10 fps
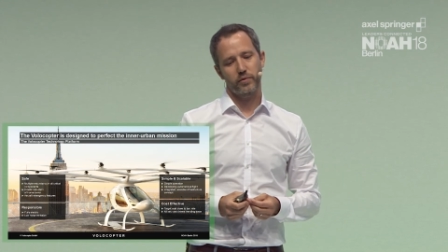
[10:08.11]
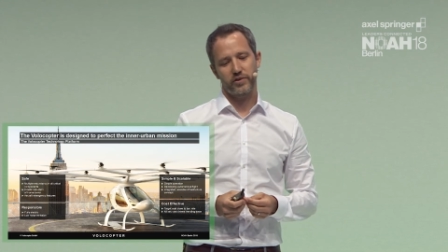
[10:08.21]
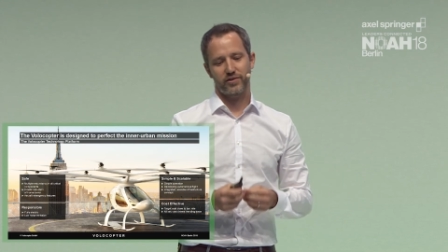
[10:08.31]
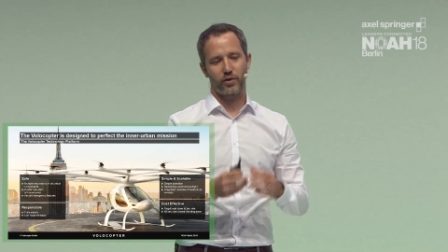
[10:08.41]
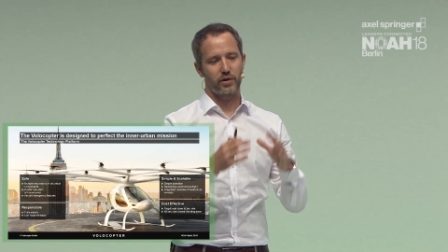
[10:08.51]

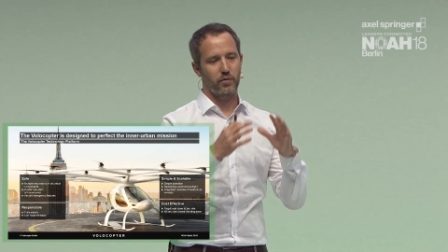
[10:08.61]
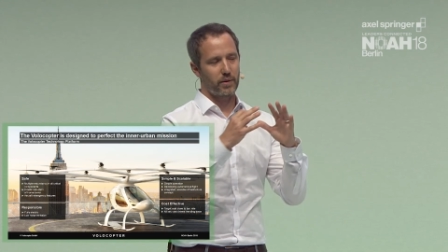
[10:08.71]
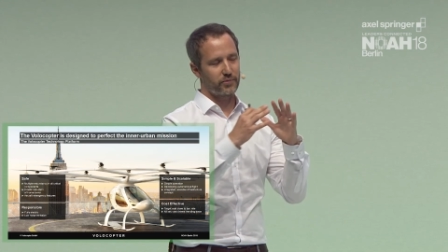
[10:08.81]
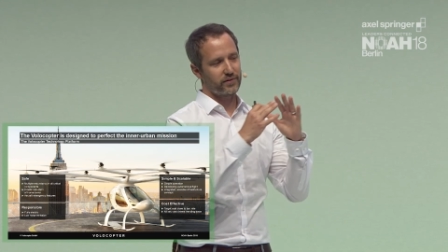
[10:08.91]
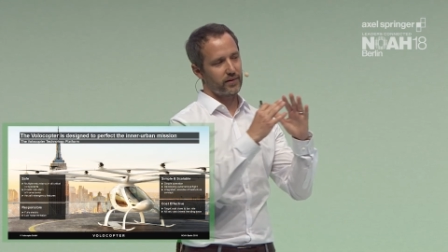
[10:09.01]
which only
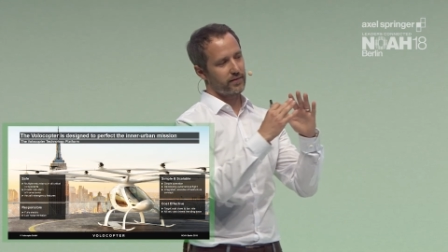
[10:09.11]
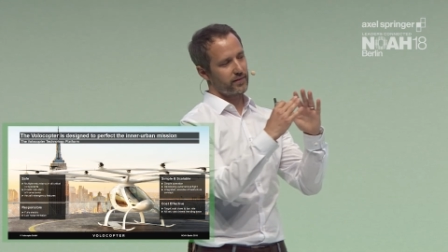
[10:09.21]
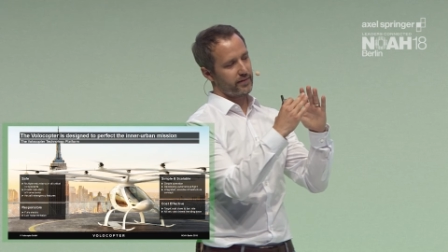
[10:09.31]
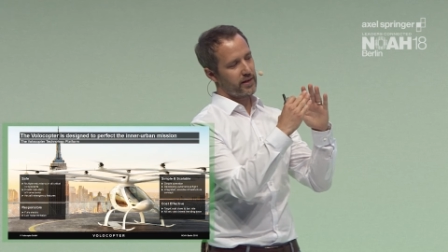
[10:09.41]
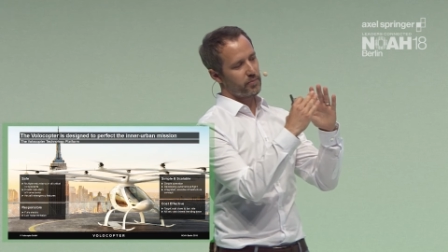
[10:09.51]
represents
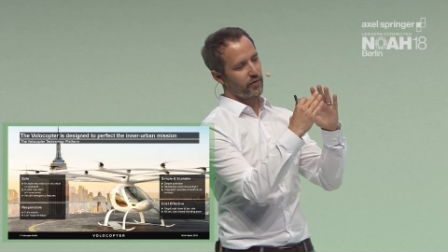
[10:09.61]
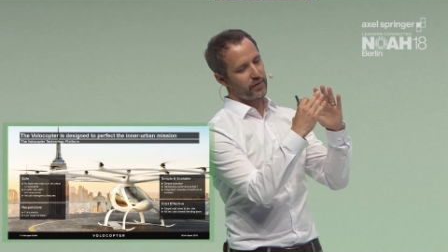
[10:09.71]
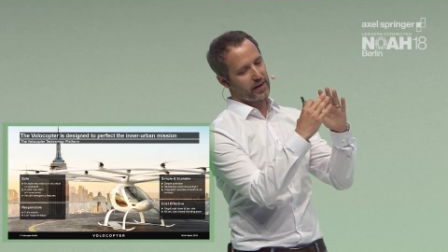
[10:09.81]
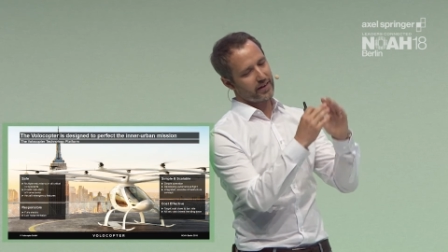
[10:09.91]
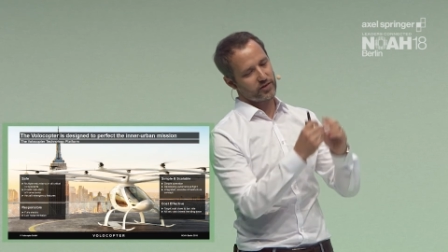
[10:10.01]
the tip of
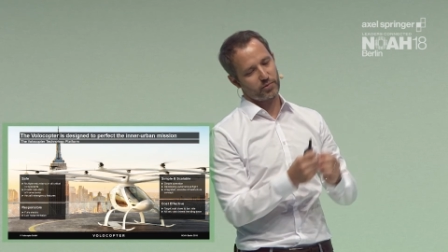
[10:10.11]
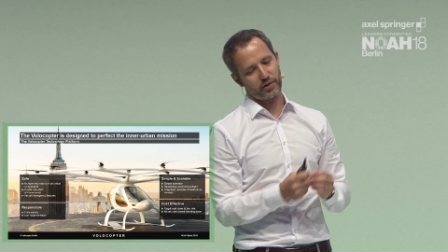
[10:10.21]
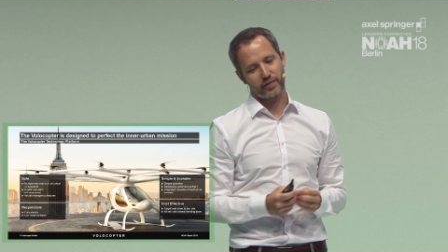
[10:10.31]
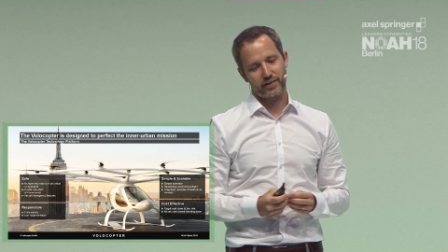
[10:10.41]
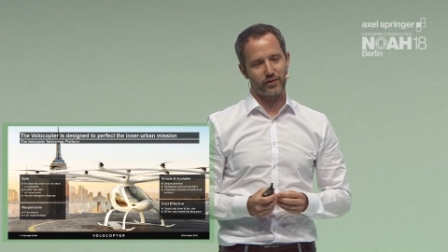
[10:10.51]
the
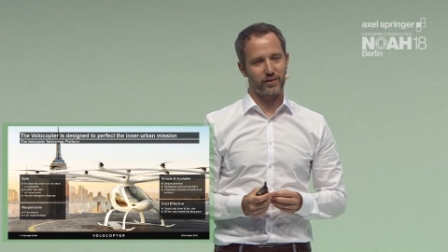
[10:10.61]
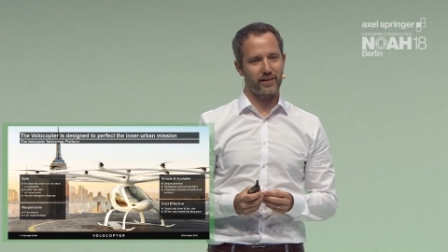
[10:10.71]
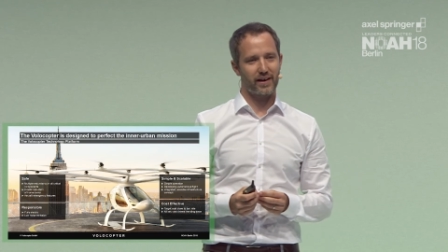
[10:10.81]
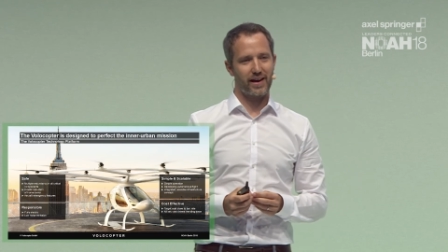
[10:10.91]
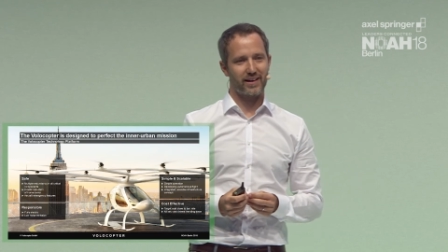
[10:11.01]
iceberg that you
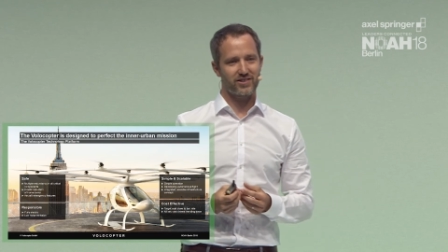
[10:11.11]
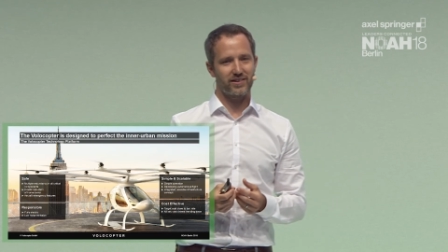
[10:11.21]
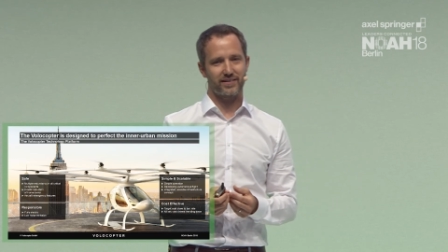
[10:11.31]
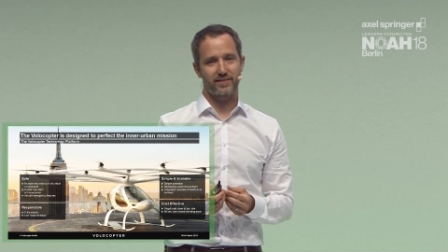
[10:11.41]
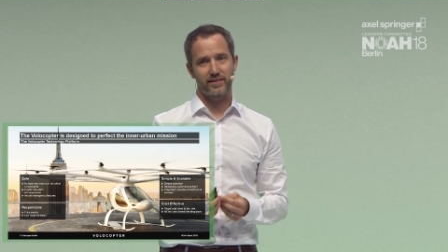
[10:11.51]
can
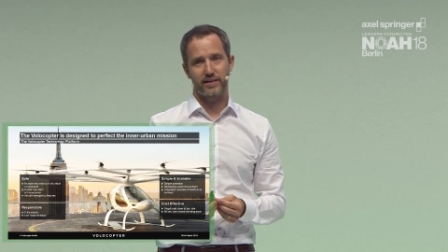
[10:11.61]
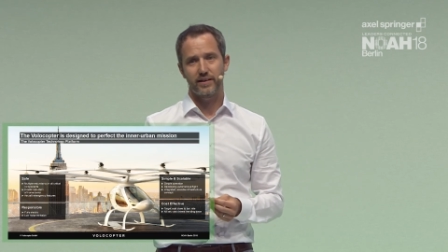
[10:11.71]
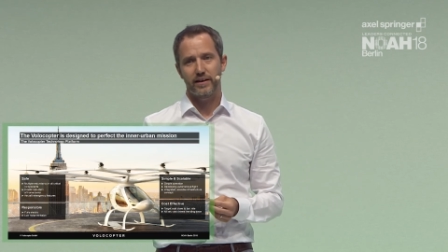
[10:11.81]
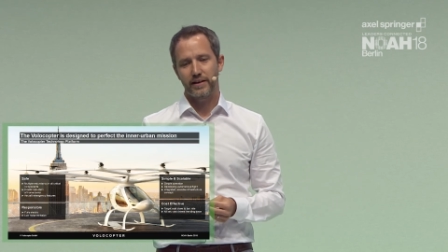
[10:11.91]
actually see